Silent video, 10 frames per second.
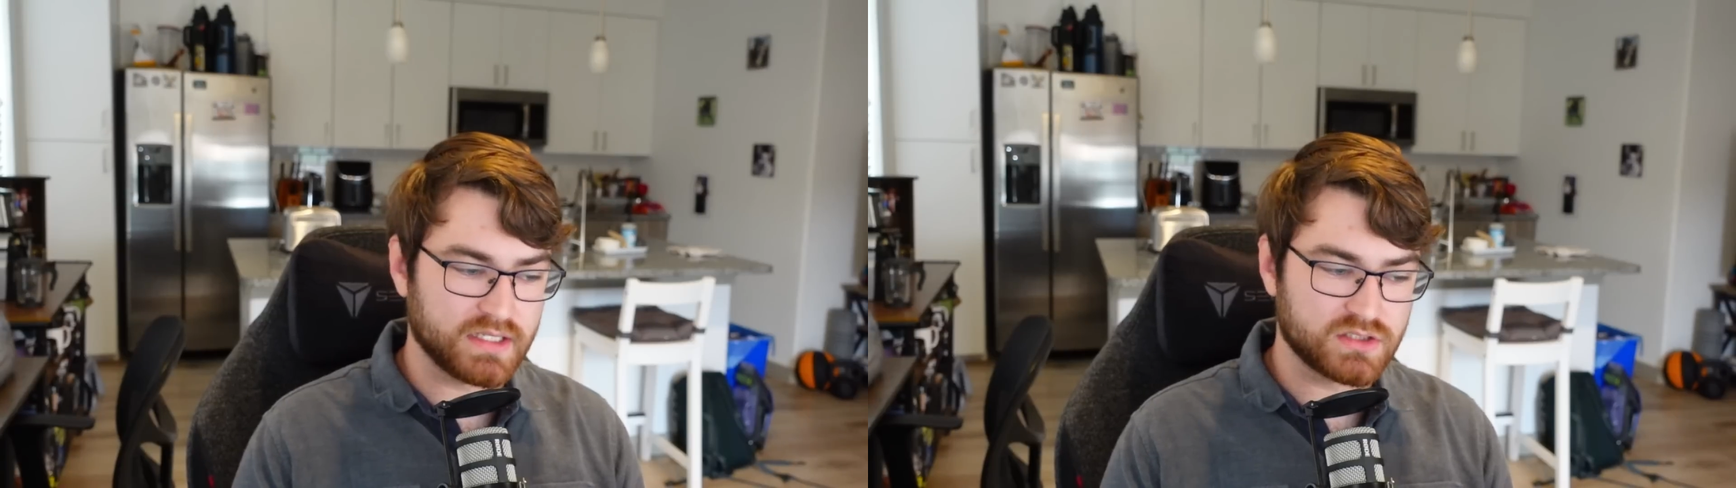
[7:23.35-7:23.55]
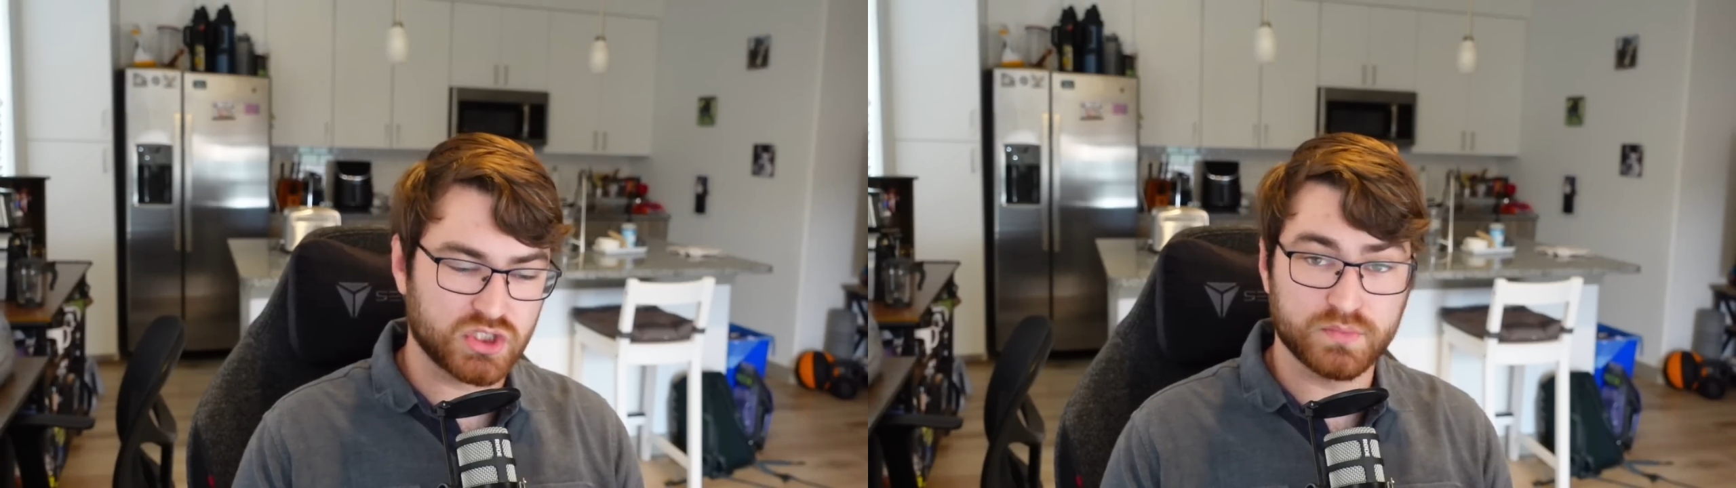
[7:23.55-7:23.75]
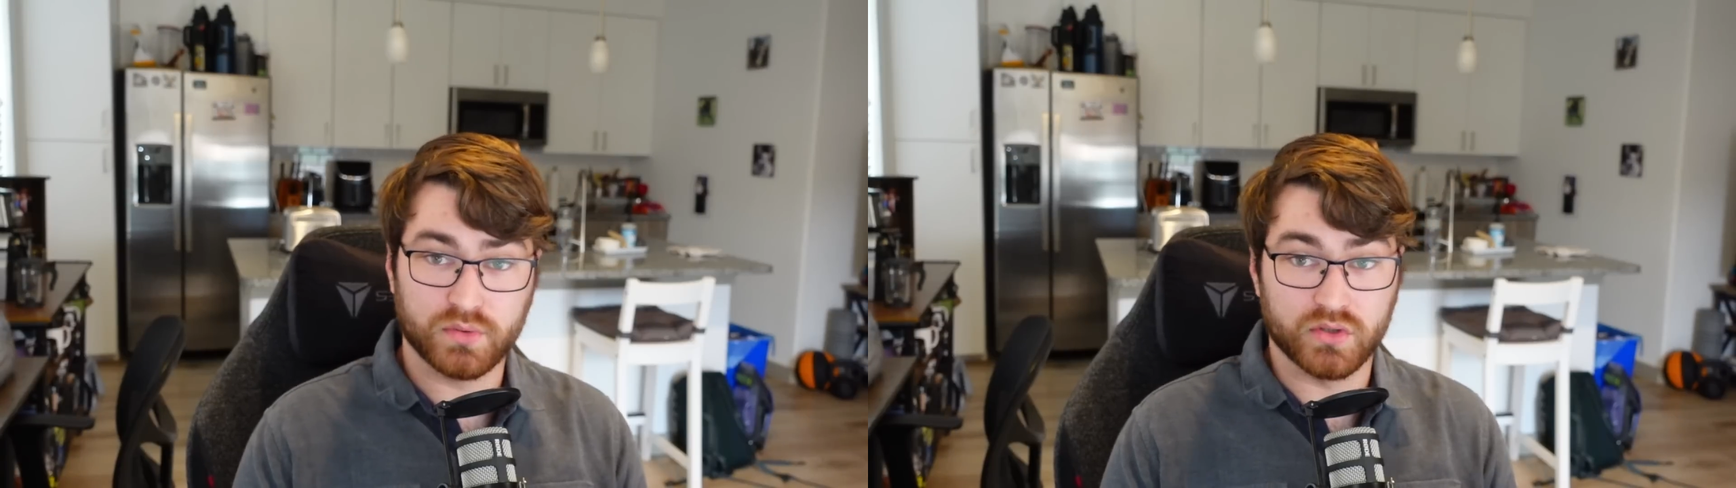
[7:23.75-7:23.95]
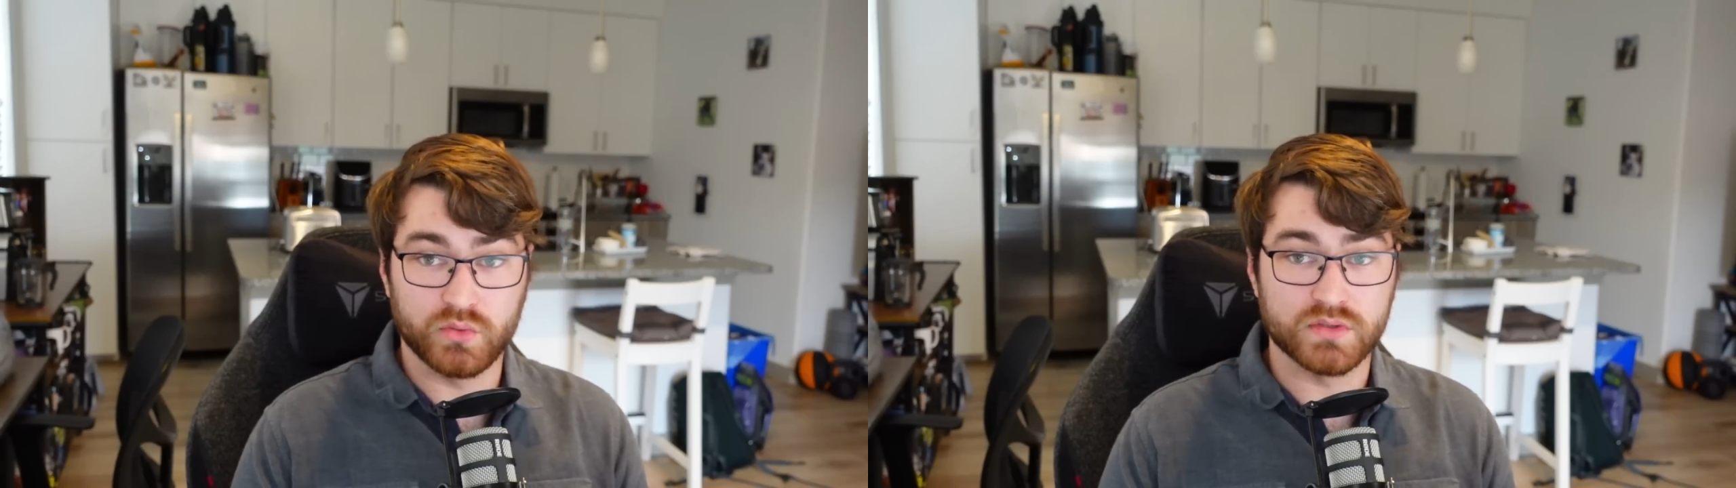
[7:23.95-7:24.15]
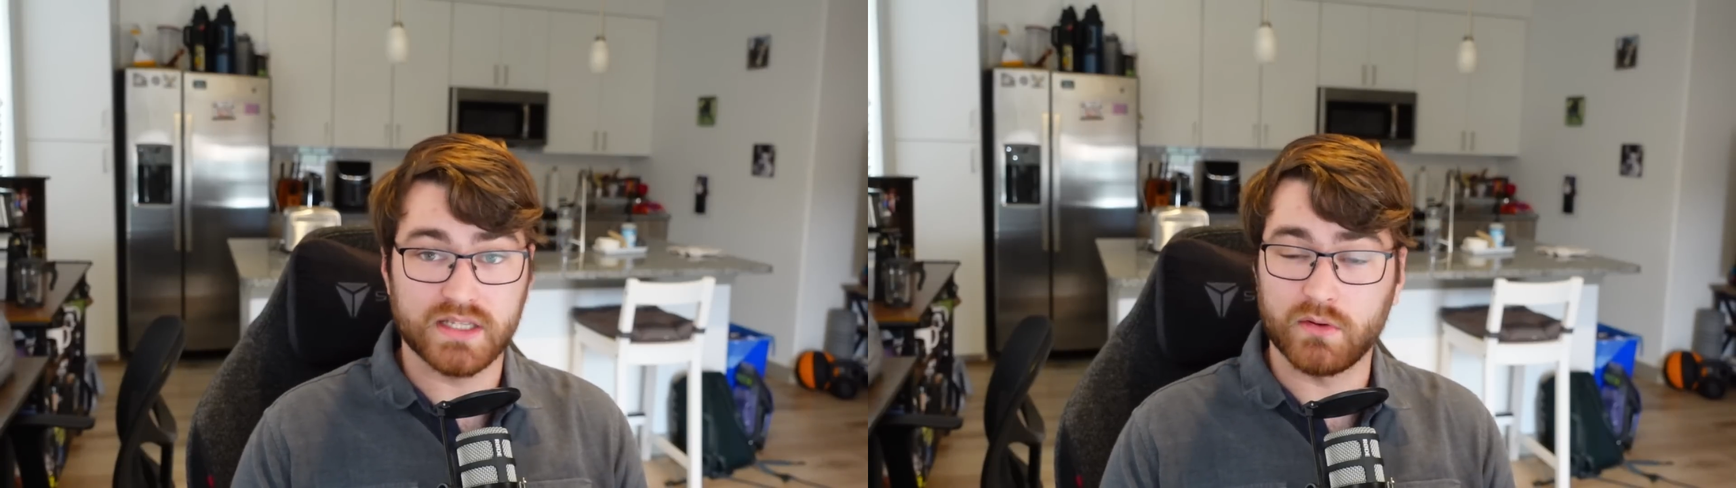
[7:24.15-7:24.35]
It's just
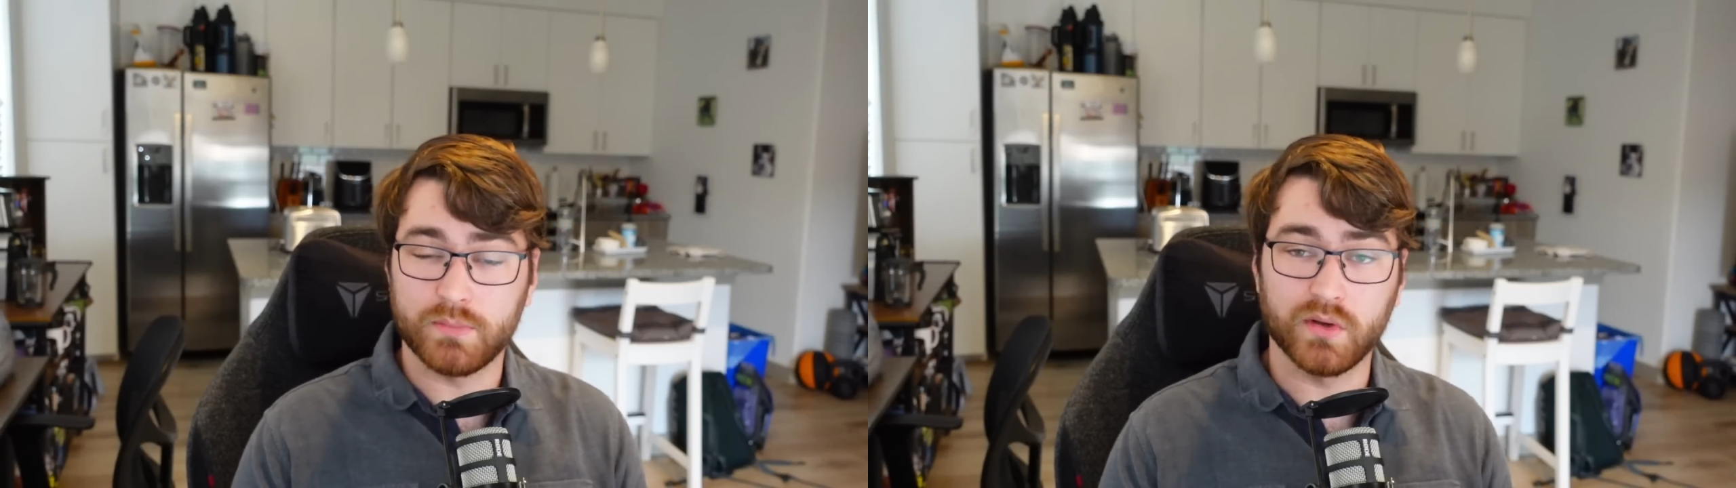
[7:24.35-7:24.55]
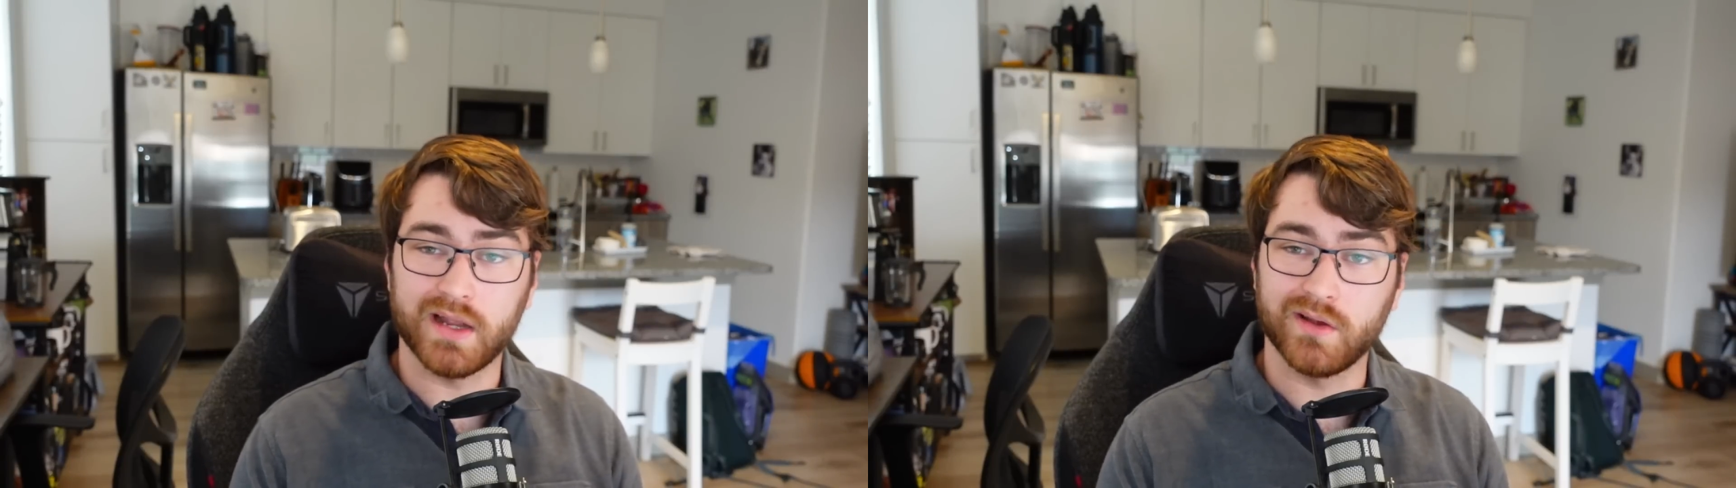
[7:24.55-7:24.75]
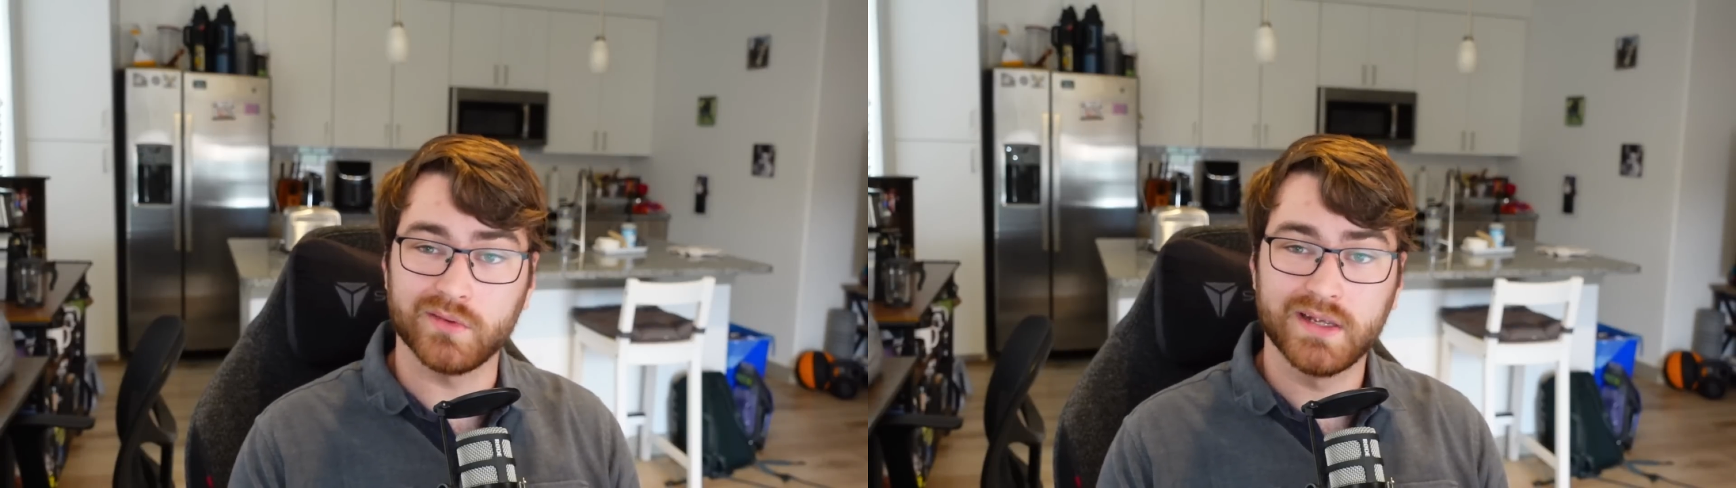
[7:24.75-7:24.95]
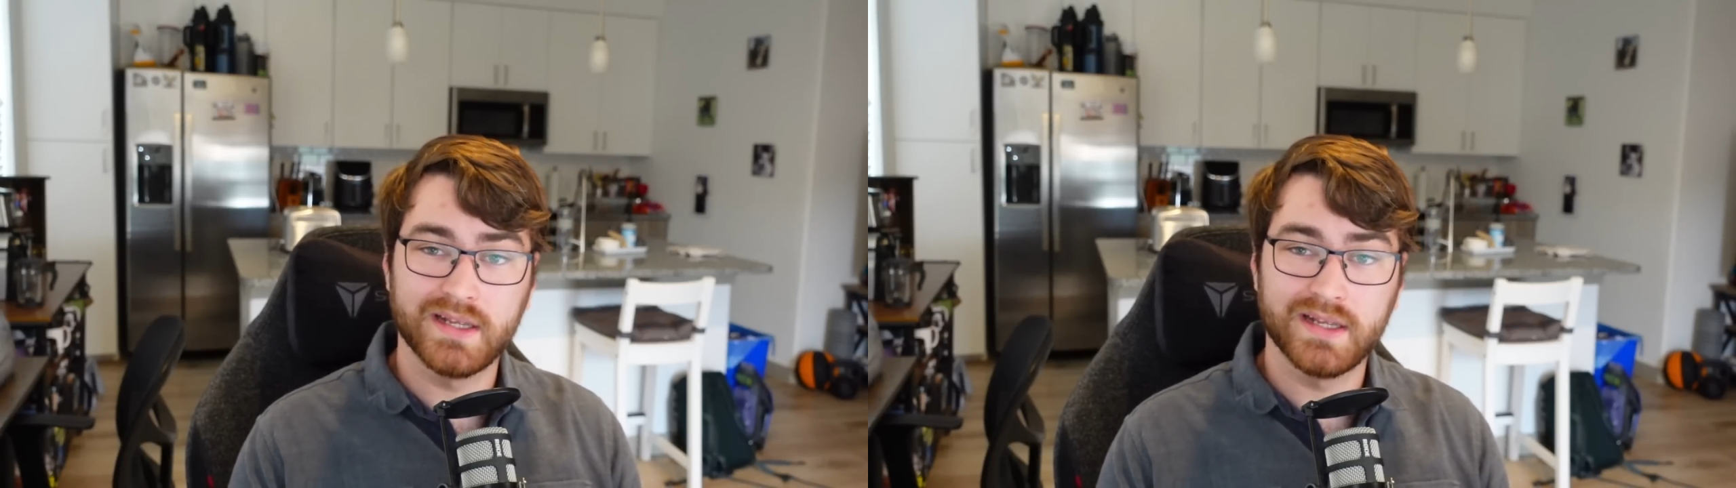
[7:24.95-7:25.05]
pollutants that we put out